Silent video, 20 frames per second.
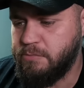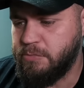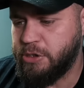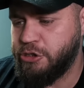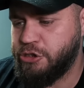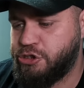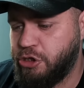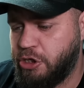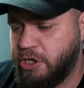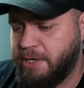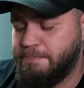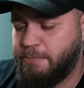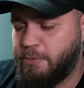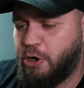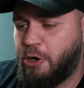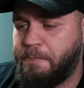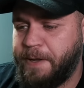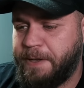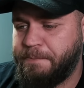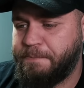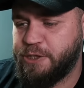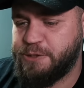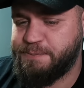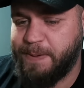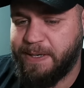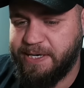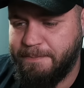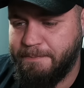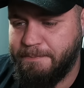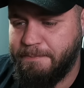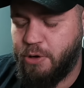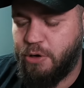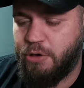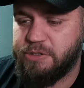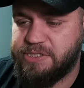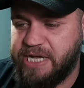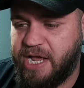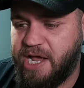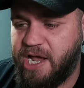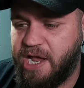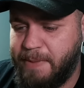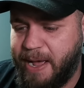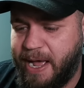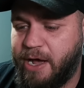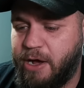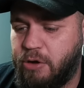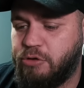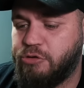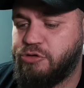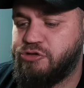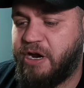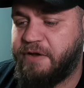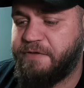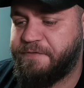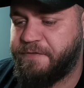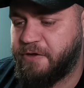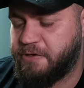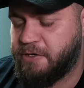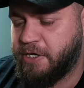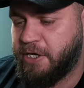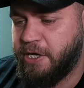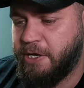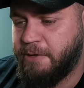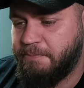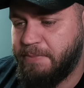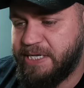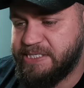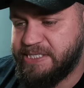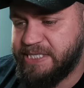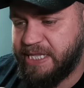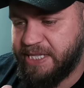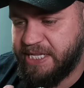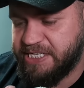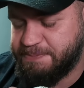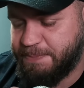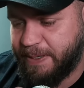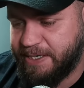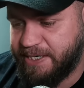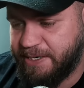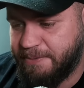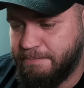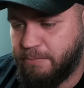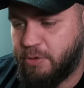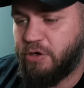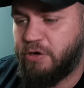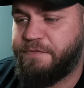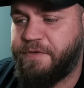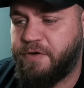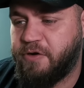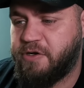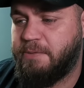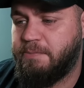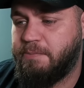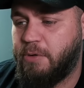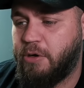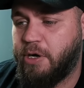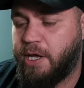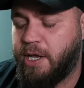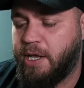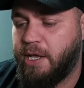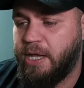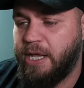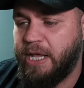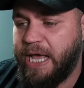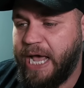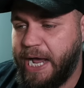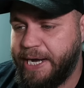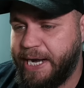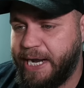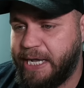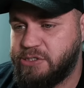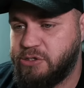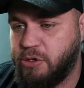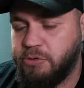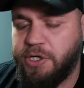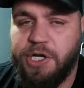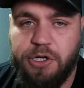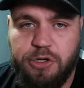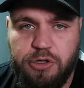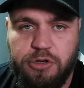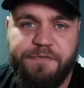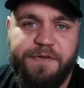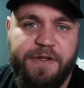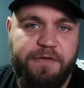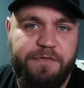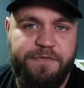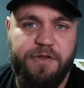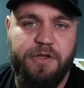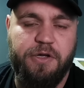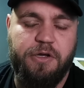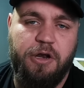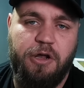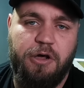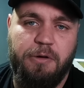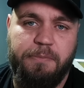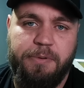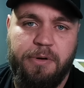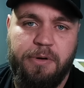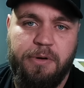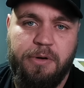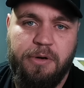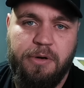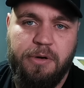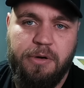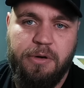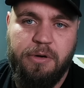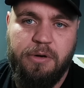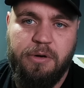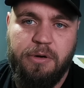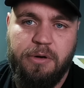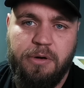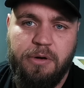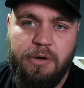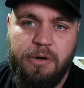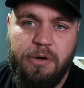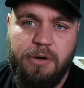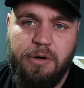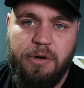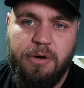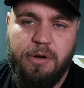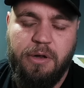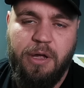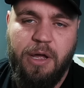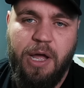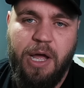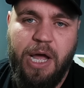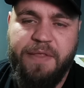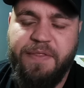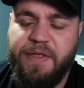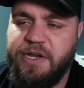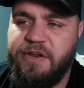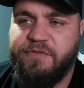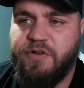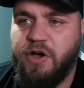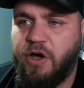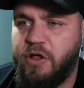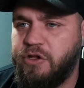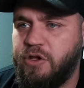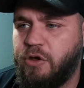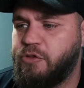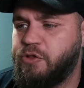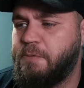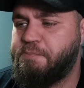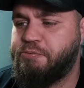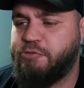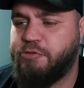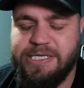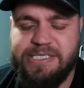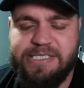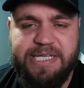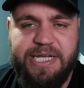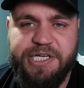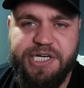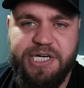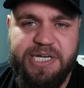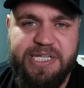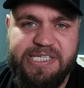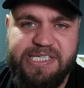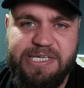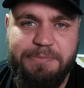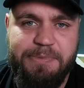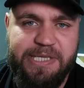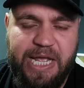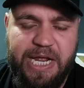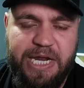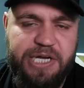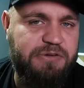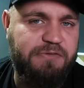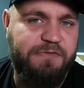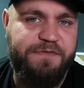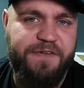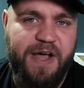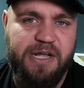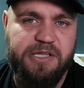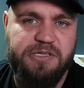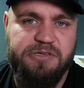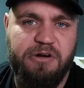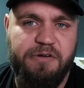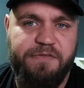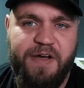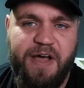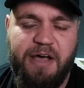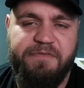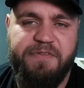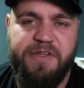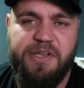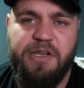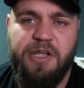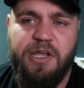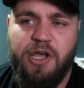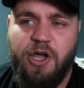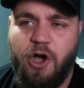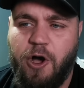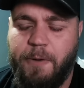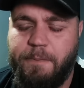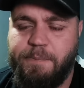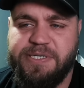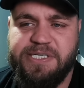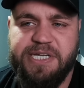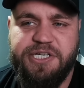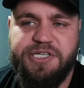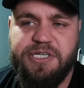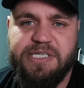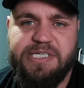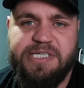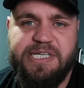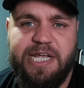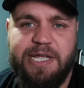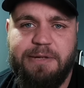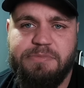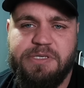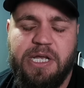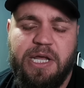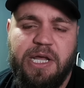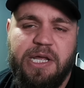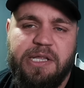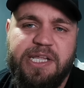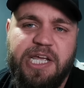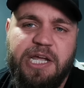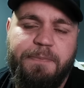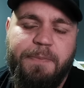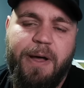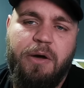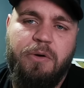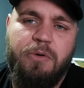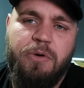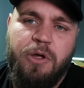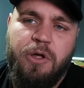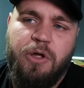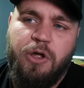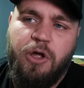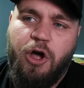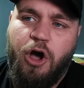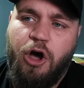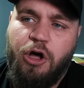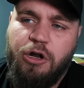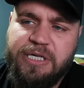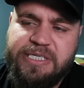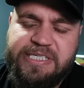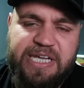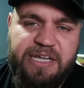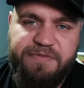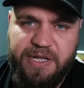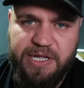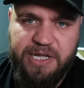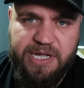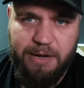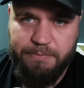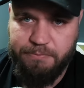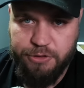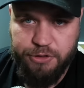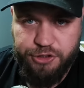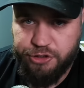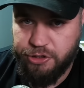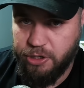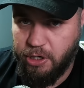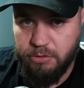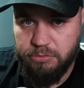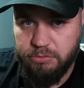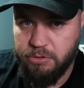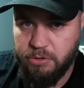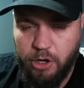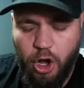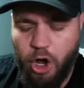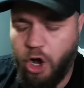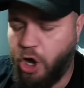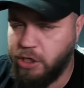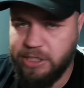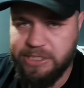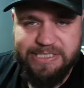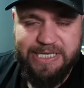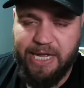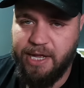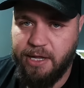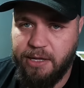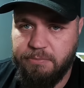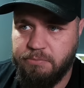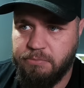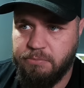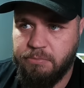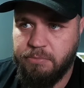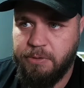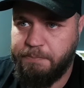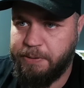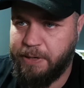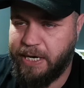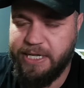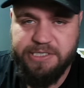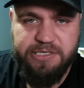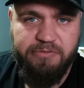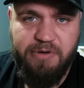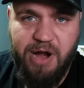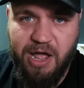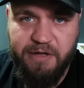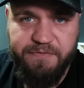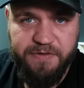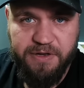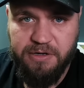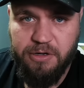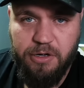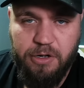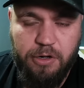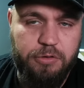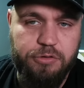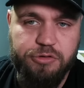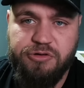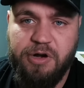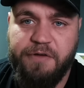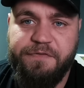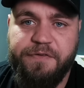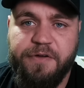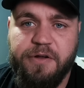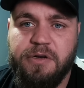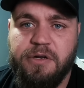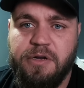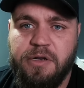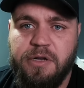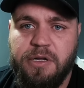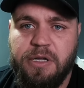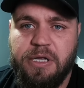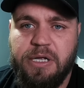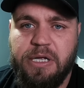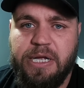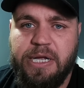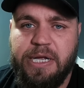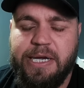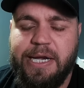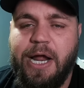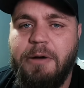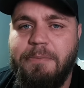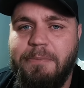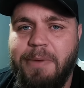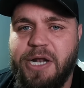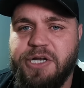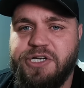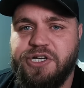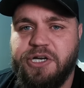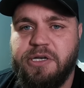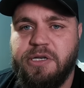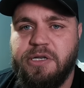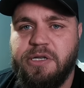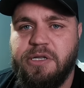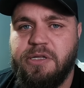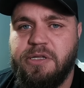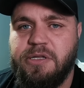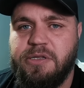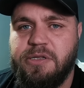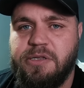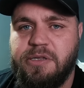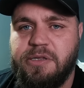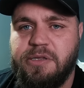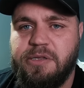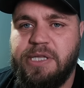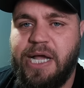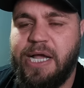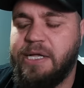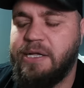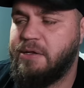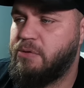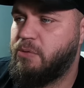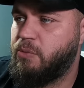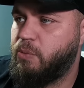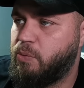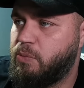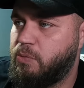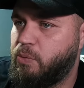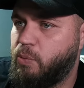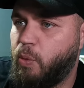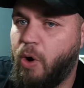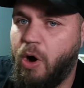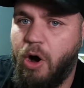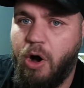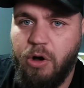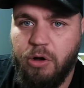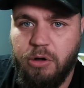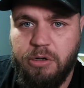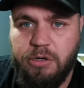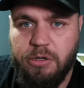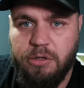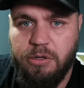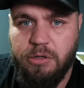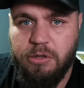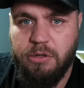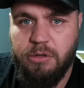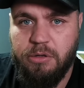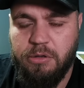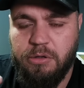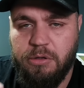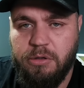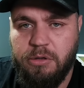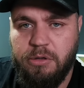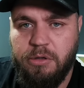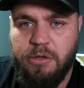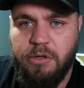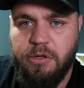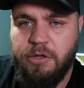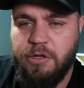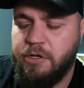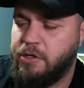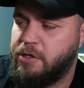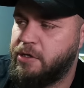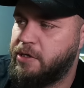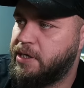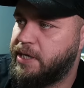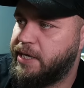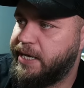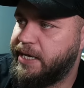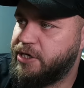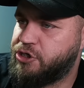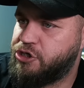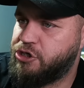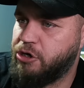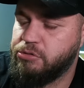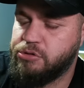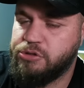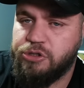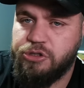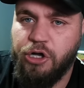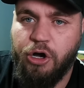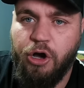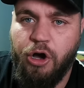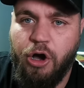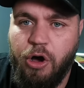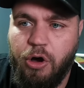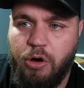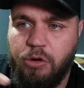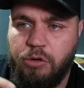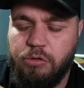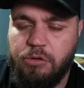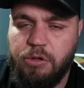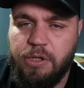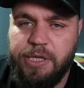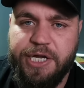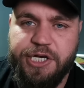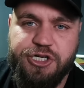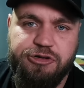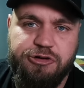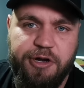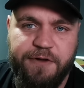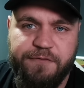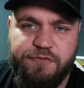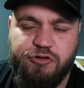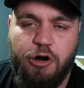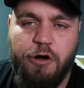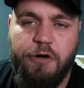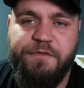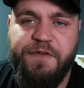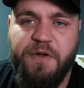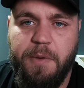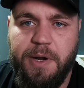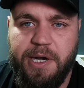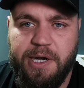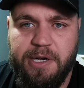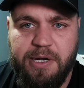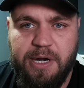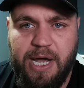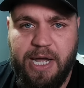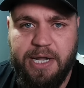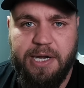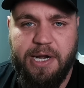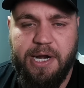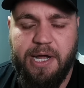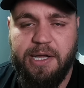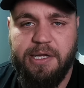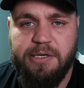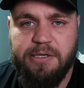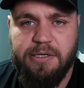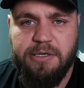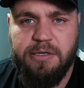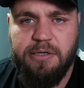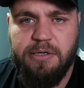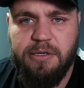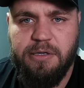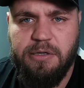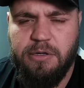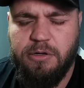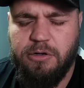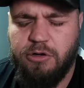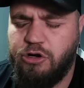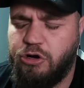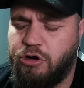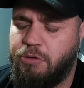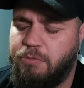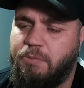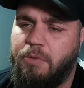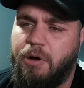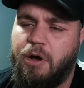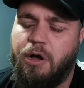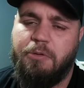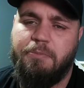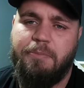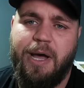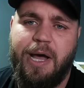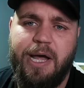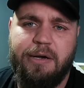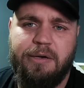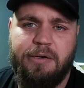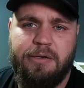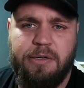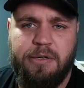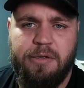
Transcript: Surely more people spending more time at Old Trafford means that they're spending more fucking money, and that's only a good thing for the club. And then you've got, you know, the prestige and intimidation factor of having opposition teams. Think about all the TV cameras show, all the time, players arriving at Old Trafford. Now imagine that walk shows the whole history of trophy winning at United. Come on, man.